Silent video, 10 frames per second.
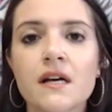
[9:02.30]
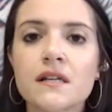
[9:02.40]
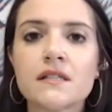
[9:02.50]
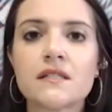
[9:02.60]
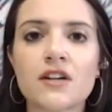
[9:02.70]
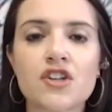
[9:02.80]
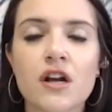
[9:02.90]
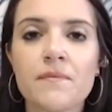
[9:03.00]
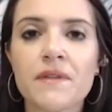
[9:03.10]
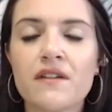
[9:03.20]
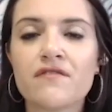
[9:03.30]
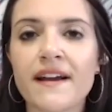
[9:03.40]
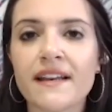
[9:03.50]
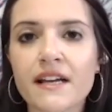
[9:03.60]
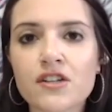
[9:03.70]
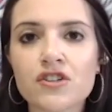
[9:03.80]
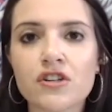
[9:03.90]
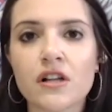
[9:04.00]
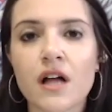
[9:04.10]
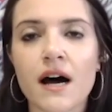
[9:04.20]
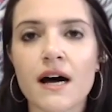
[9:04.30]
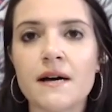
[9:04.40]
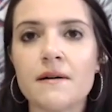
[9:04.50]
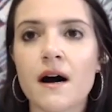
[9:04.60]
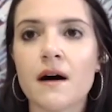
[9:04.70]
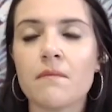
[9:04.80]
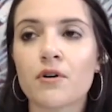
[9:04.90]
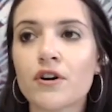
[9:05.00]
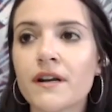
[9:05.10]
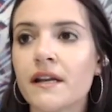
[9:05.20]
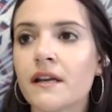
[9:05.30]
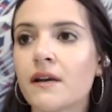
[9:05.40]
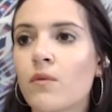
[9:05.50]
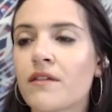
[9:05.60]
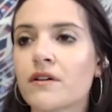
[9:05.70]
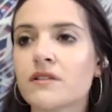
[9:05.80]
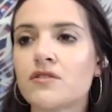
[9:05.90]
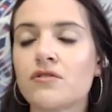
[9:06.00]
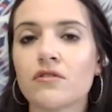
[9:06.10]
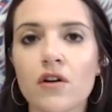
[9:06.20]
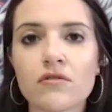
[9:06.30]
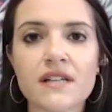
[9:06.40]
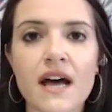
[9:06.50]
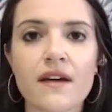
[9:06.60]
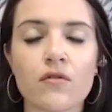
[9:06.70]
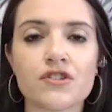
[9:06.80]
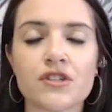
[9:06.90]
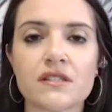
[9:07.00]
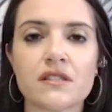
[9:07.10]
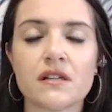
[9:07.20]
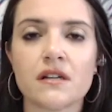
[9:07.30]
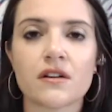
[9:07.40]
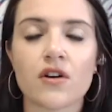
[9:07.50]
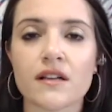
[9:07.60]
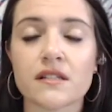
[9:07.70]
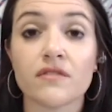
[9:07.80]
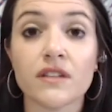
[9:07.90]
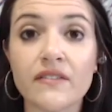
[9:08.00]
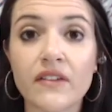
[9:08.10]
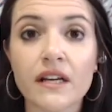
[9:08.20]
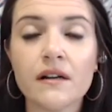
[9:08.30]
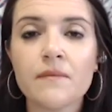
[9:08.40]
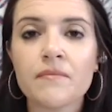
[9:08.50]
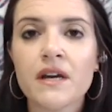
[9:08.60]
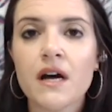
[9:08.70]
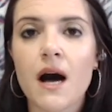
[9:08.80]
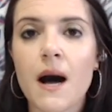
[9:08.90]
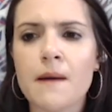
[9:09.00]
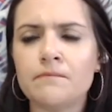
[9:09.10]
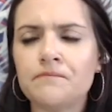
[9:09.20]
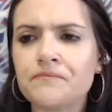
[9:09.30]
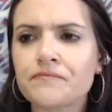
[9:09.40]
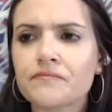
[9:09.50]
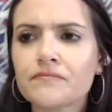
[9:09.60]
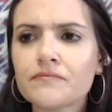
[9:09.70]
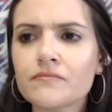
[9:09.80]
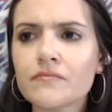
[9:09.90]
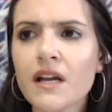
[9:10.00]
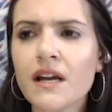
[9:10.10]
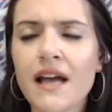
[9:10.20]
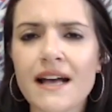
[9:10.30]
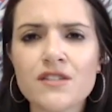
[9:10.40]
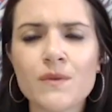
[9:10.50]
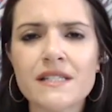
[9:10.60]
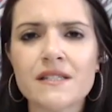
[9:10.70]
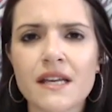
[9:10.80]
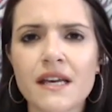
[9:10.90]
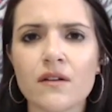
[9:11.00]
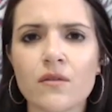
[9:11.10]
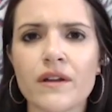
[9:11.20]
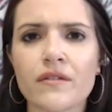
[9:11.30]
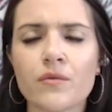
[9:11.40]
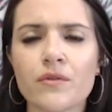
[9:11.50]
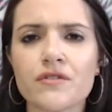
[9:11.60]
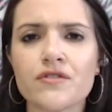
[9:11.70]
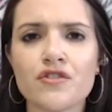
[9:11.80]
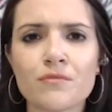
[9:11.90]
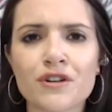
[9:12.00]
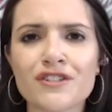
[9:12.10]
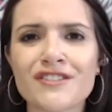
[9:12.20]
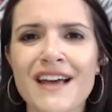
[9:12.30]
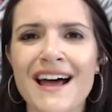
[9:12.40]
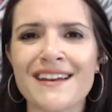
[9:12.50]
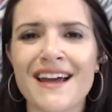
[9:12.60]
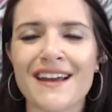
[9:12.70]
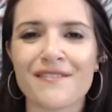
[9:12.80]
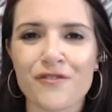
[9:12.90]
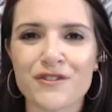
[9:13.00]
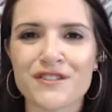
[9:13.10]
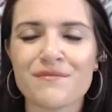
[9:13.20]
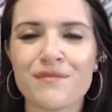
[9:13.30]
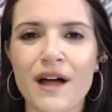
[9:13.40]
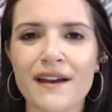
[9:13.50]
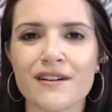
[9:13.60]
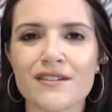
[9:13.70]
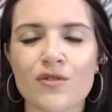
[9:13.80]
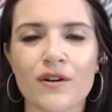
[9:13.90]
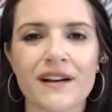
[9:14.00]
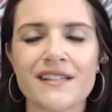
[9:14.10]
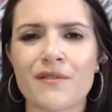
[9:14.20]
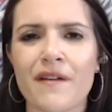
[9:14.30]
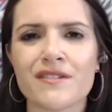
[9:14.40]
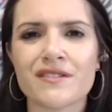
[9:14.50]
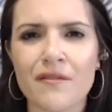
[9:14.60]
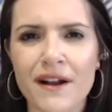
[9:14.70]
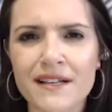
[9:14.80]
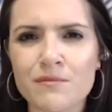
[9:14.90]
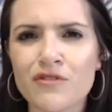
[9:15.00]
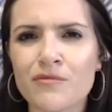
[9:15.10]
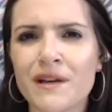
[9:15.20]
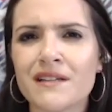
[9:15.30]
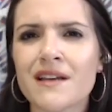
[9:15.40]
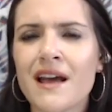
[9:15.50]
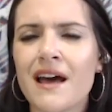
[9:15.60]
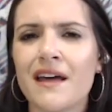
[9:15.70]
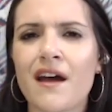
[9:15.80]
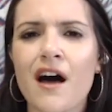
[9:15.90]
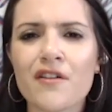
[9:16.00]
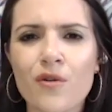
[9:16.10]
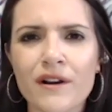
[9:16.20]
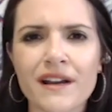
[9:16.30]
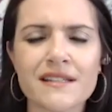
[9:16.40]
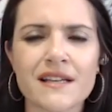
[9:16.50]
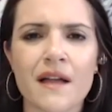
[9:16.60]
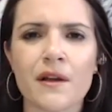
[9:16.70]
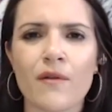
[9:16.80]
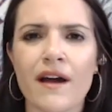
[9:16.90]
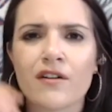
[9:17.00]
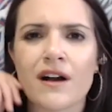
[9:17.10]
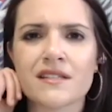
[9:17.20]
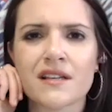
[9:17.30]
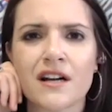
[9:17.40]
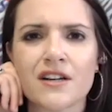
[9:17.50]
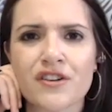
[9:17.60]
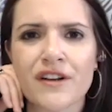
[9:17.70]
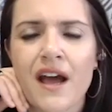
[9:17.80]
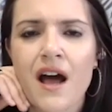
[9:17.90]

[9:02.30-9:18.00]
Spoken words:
such financial burden, whether it's student loan debt or just the cost of living, as we see with the Zoomers and of course, millennials organizing around the Sunrise Movement and other organizing on the ground across the country,